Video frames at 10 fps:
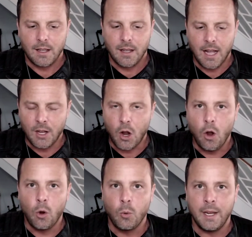I
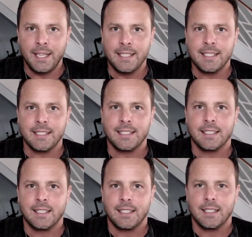always
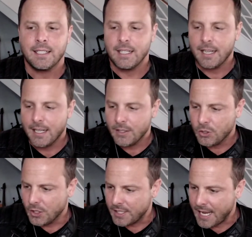
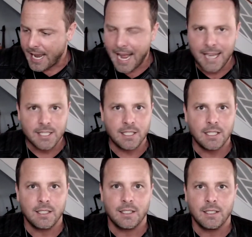just ask
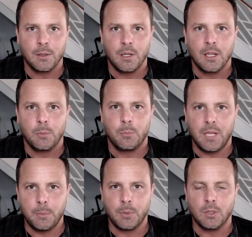
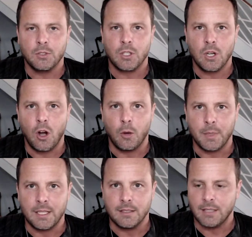people to call
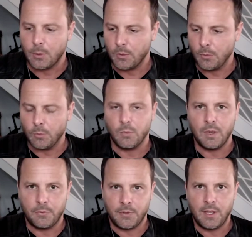me. Like
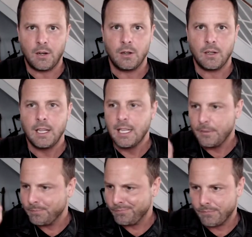if
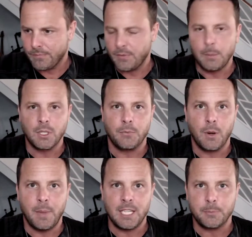I'm looking for a
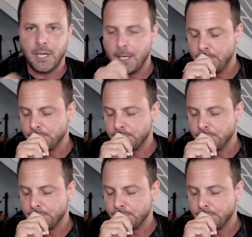bass player,